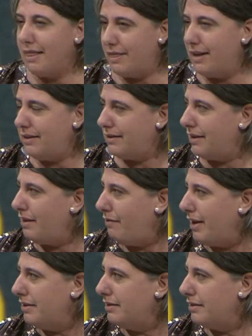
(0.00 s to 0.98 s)
This
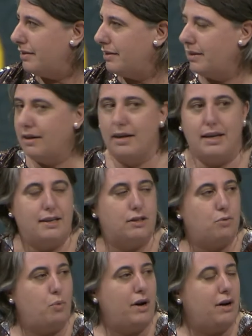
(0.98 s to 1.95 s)
event is
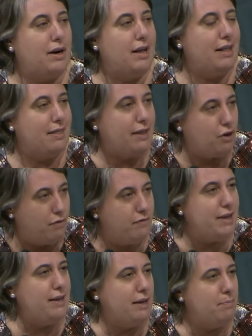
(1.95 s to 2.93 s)
where the
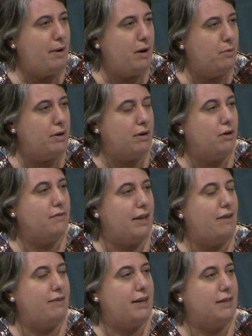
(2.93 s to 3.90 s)
convening power of the
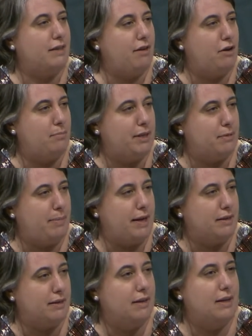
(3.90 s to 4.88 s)
African Development
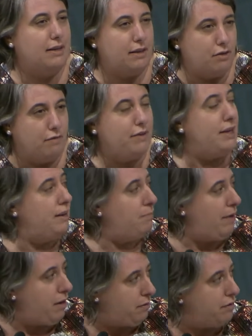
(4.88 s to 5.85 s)
Bank, the convening
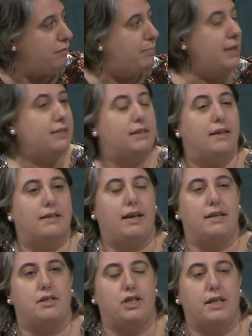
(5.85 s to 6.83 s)
power of President
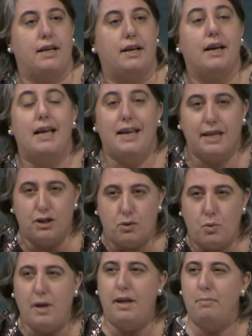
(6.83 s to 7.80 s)
Adesina, is
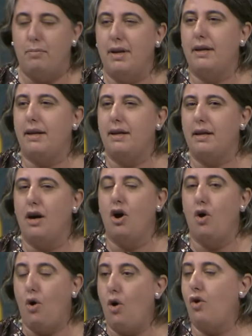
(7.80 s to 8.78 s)
really bringing
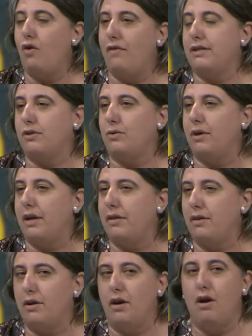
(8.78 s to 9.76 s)
all of us
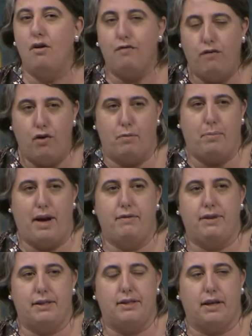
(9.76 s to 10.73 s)
together for
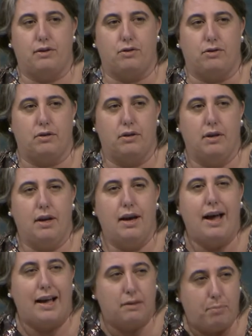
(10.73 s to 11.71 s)
private sector.
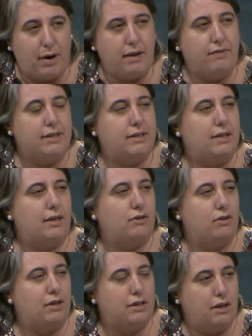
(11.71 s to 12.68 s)
And private
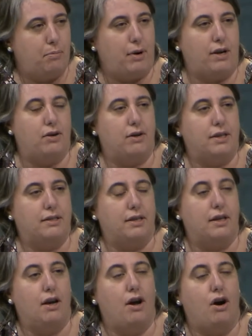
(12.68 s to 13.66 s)
sector is the priority
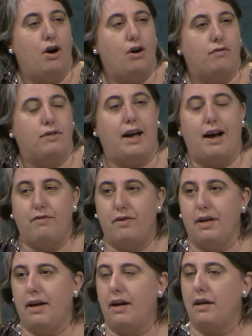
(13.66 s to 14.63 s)
of the
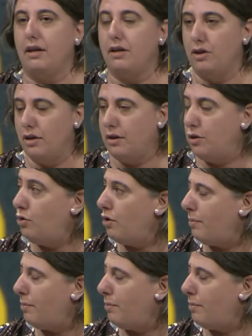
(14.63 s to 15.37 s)
Africa Europe